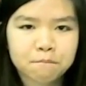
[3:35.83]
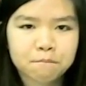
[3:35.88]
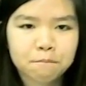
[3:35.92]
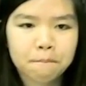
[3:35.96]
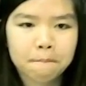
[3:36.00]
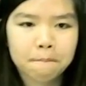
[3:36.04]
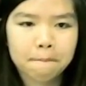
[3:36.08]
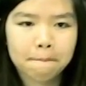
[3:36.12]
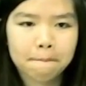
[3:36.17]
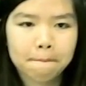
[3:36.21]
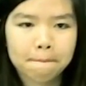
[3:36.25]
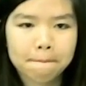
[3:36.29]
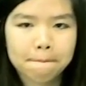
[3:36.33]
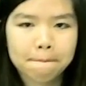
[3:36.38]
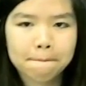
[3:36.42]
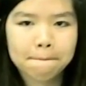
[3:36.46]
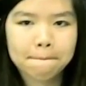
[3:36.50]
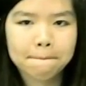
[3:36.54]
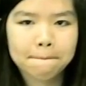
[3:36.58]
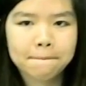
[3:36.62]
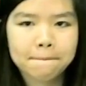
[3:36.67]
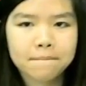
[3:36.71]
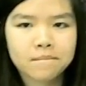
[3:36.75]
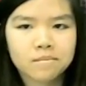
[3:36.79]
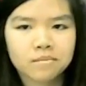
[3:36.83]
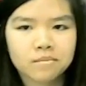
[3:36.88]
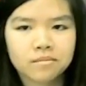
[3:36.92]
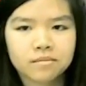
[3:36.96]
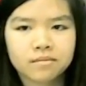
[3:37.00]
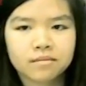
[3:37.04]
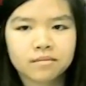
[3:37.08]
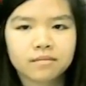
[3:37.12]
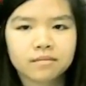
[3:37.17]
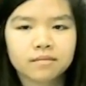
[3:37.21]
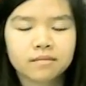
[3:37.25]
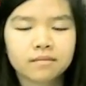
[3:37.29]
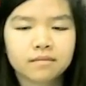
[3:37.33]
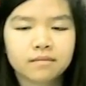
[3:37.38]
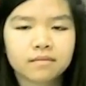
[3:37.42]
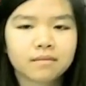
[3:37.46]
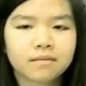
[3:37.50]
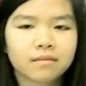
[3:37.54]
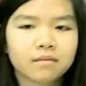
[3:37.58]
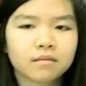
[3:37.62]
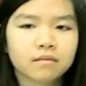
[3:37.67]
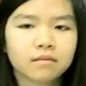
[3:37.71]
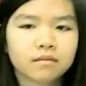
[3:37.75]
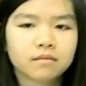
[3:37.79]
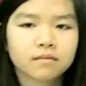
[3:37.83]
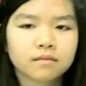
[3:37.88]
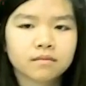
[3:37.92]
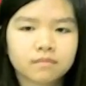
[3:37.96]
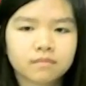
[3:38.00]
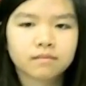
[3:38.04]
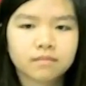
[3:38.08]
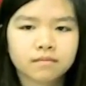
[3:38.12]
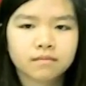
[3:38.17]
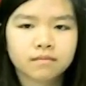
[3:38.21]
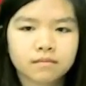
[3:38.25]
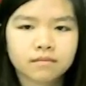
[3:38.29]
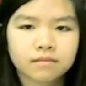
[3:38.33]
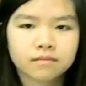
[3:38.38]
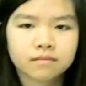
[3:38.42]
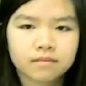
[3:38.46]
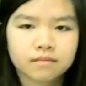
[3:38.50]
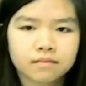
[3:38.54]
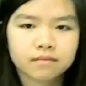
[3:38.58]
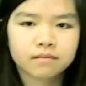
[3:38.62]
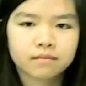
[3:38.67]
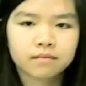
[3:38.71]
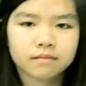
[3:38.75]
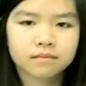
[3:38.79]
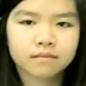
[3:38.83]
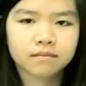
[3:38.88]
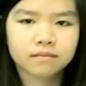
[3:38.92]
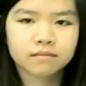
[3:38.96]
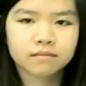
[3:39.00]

[no speech]